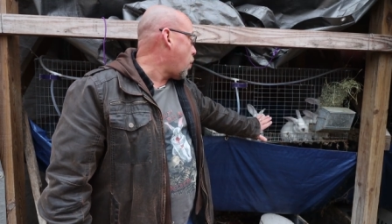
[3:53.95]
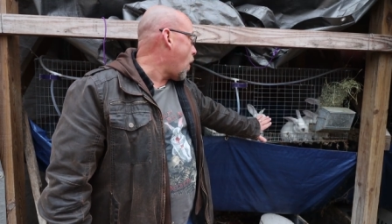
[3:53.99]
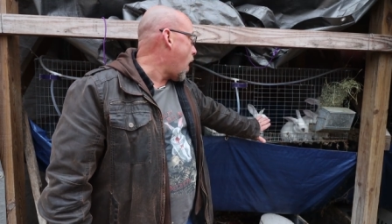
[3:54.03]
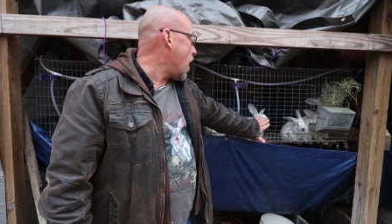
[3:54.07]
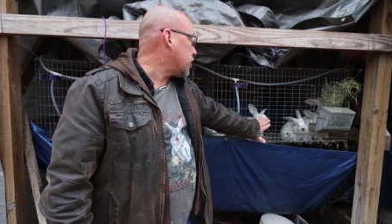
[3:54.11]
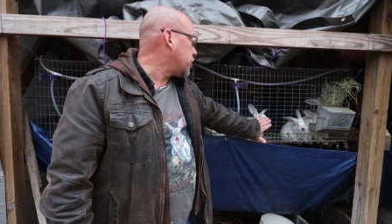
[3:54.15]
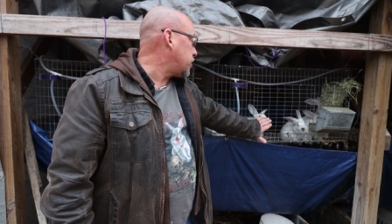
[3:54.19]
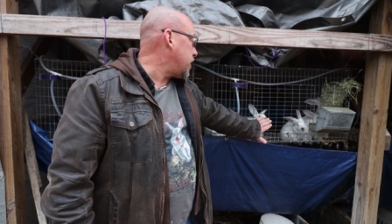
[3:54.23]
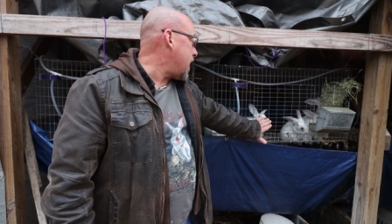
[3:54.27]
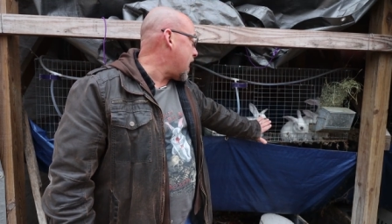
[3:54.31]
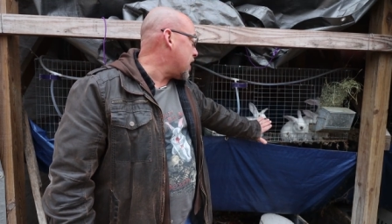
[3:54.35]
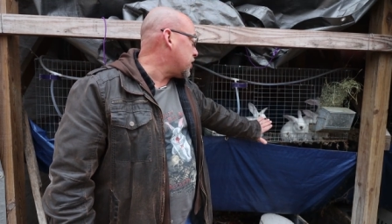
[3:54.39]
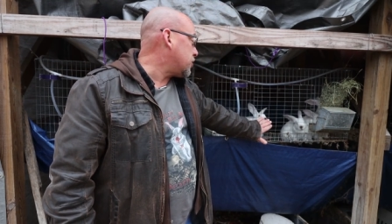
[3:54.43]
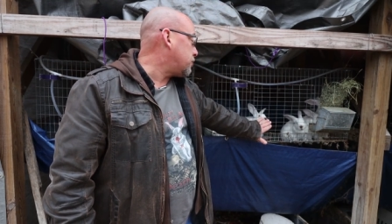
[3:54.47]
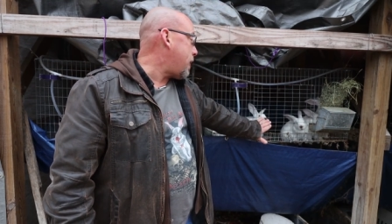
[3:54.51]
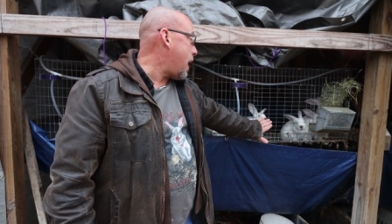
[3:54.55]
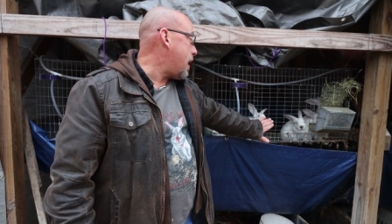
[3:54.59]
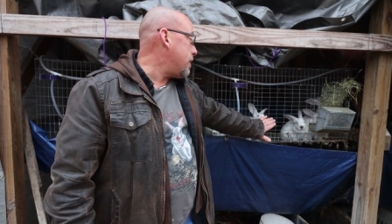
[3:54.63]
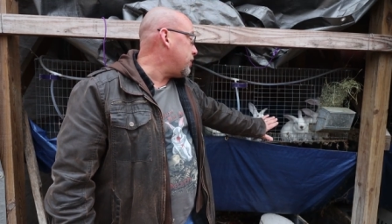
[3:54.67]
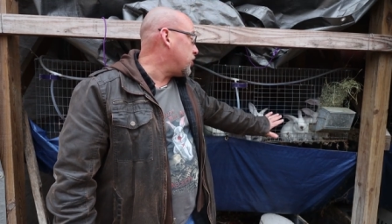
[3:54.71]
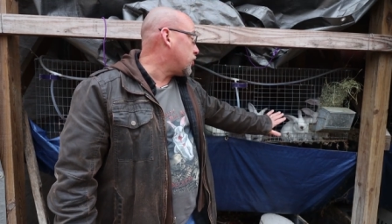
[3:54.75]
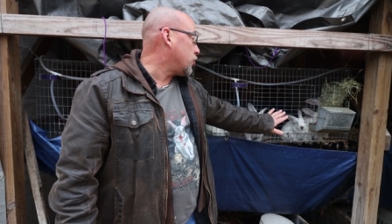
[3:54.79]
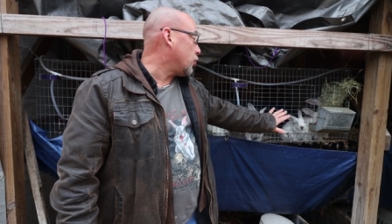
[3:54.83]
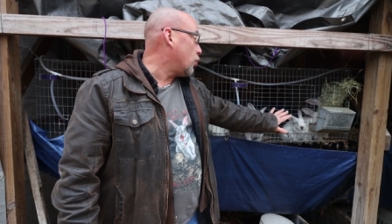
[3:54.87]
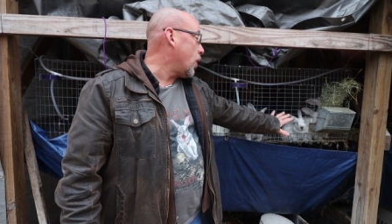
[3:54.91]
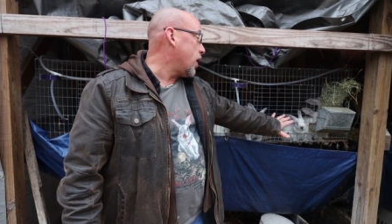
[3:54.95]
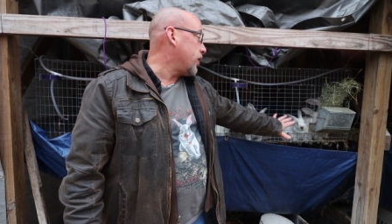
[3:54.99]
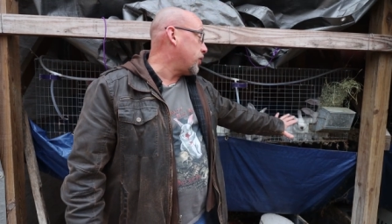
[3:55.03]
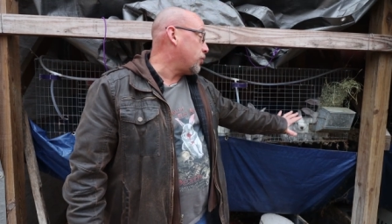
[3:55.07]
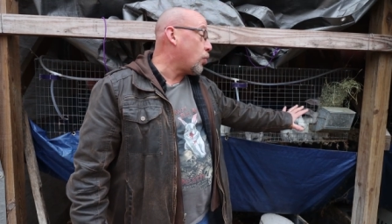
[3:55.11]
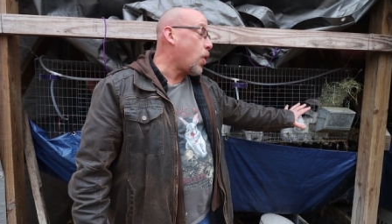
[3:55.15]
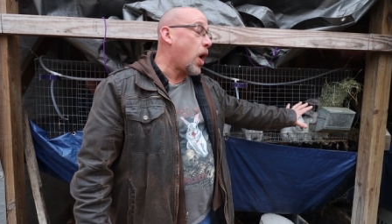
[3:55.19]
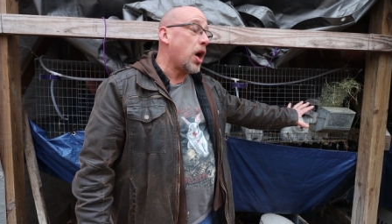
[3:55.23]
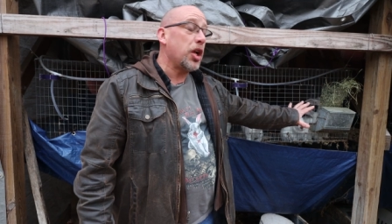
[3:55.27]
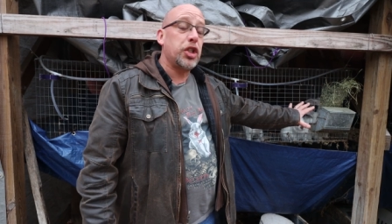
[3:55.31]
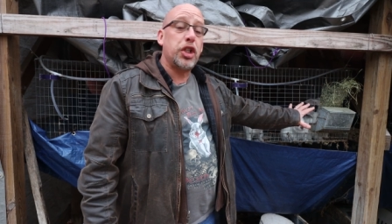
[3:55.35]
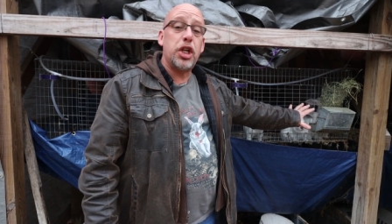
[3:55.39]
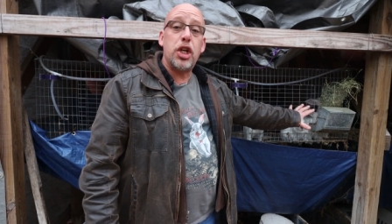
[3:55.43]
While she has babies and
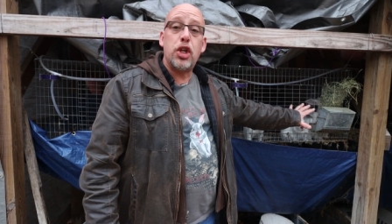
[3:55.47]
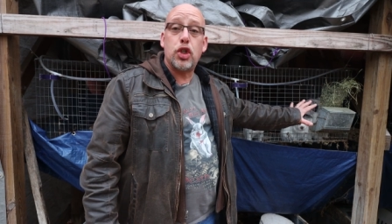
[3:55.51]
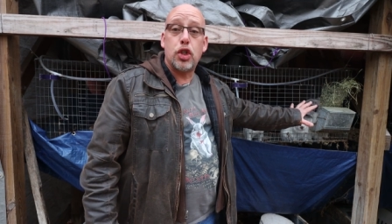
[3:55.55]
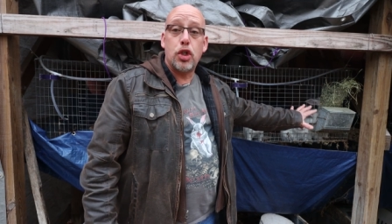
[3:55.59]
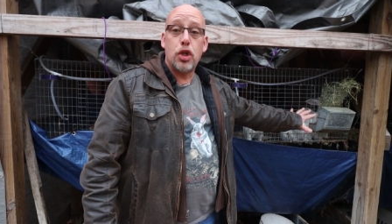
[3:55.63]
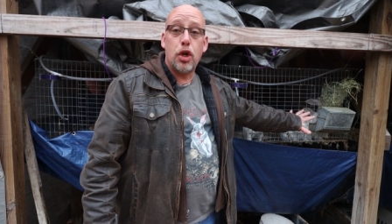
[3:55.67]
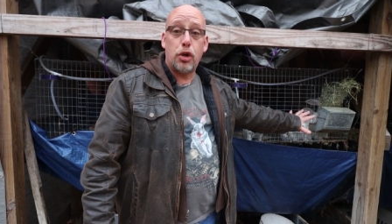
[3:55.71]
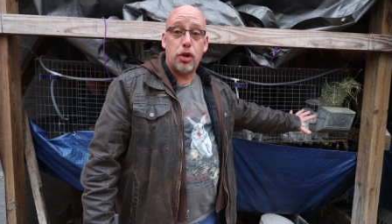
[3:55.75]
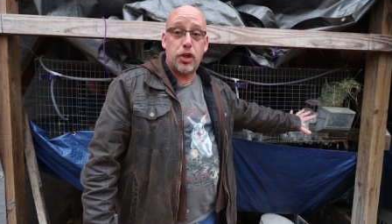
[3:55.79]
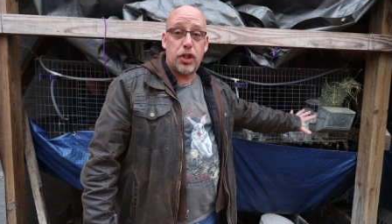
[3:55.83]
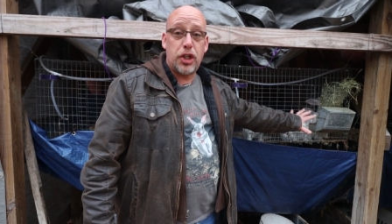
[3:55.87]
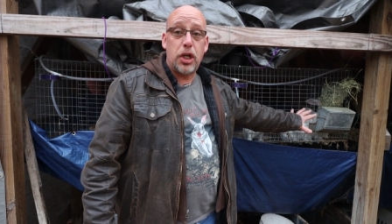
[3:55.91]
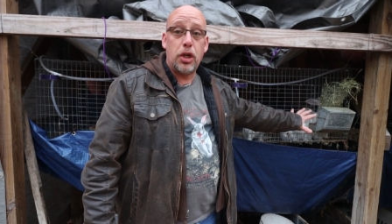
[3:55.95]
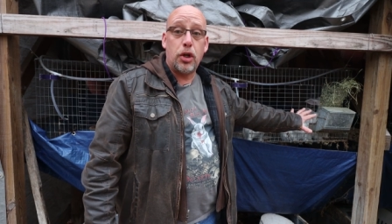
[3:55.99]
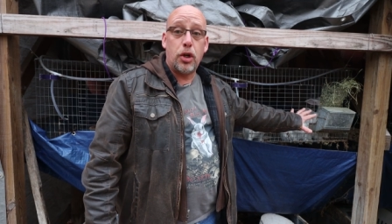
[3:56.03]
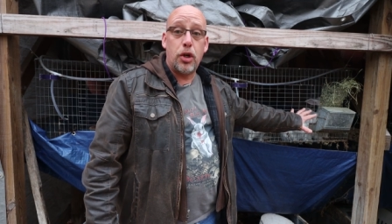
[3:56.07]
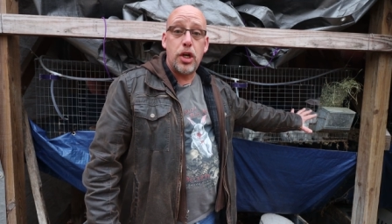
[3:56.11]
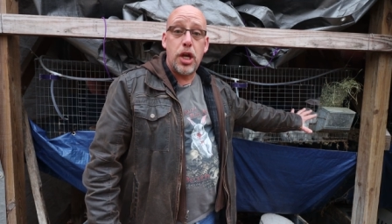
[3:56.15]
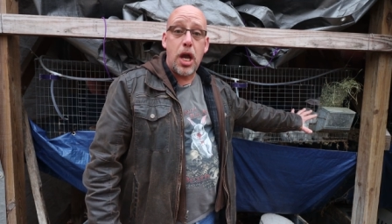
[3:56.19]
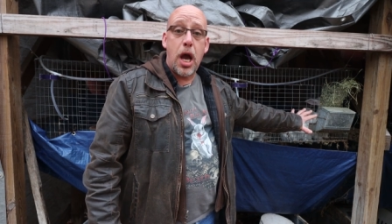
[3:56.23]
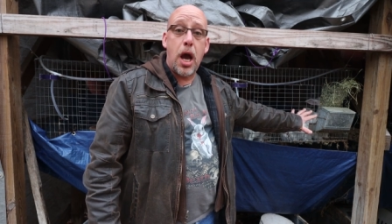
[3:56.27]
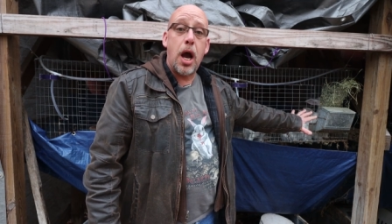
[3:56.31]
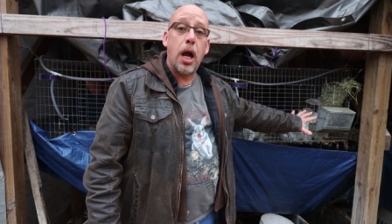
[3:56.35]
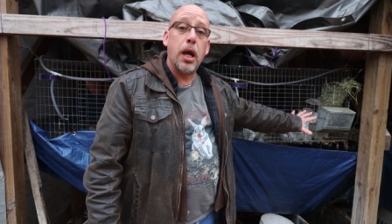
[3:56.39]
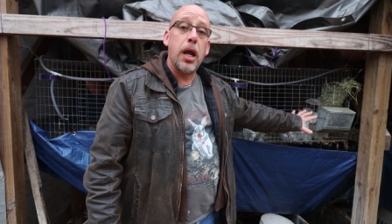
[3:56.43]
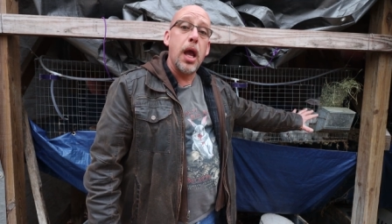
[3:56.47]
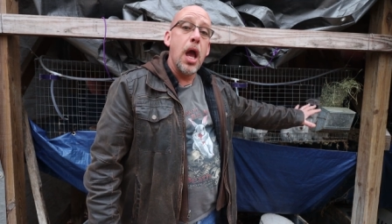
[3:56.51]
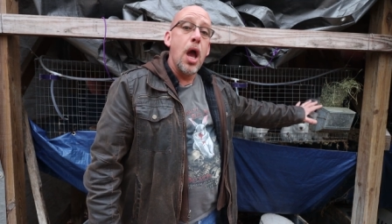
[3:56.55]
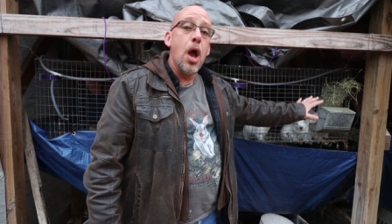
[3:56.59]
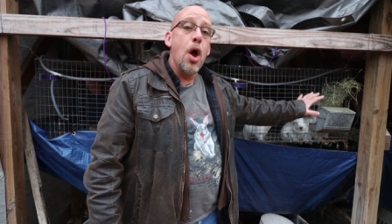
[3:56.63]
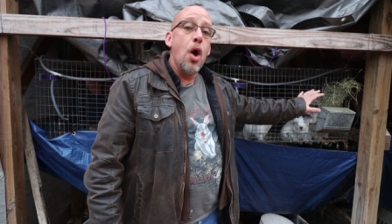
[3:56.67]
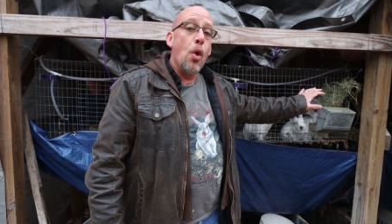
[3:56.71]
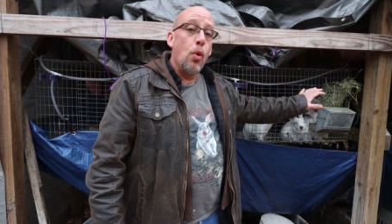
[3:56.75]
while she's nursing her young,